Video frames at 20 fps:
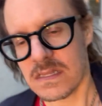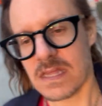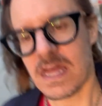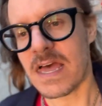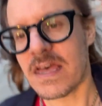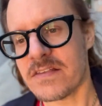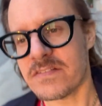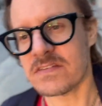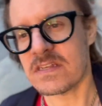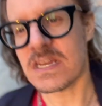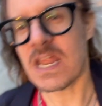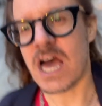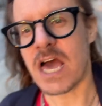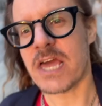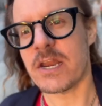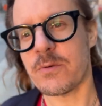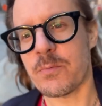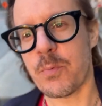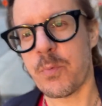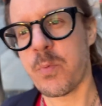as
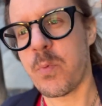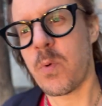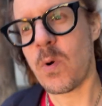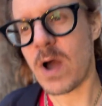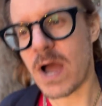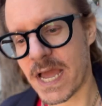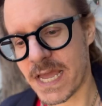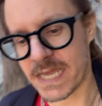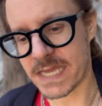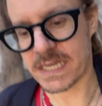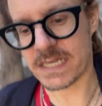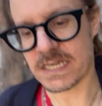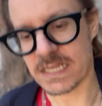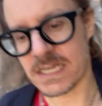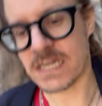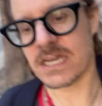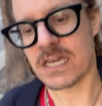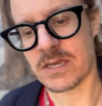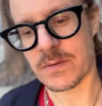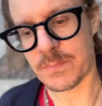non-white
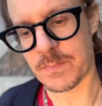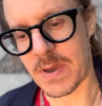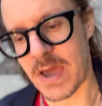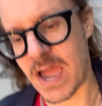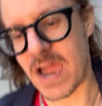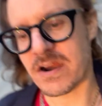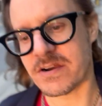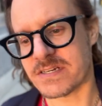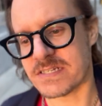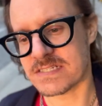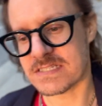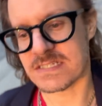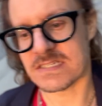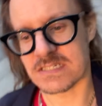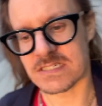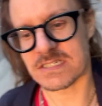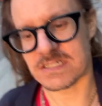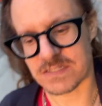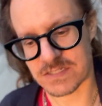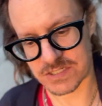in comparison
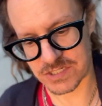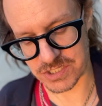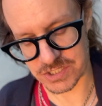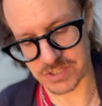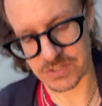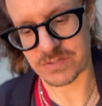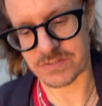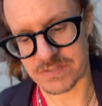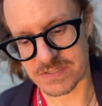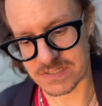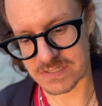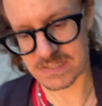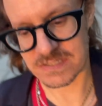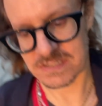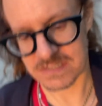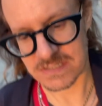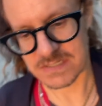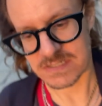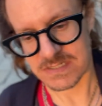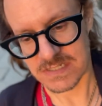to the Jews
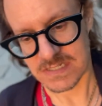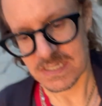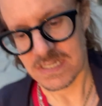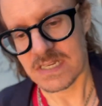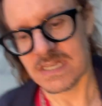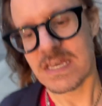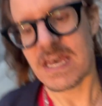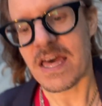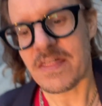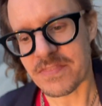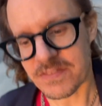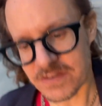and